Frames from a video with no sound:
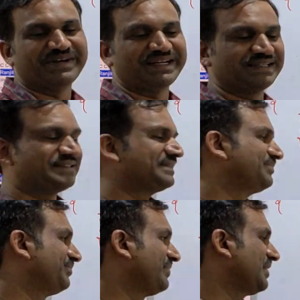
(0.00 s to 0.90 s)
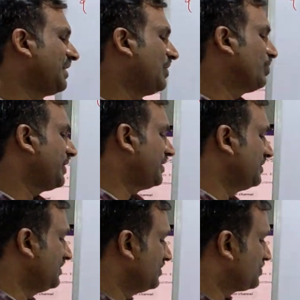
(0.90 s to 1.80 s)
vertex.
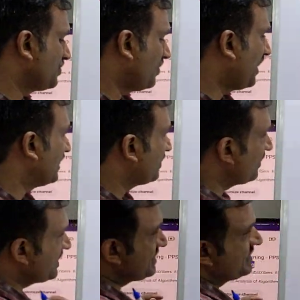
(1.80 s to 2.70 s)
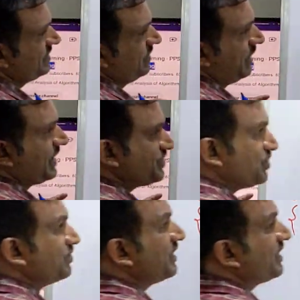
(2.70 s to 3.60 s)
Okay. So otherwise, assume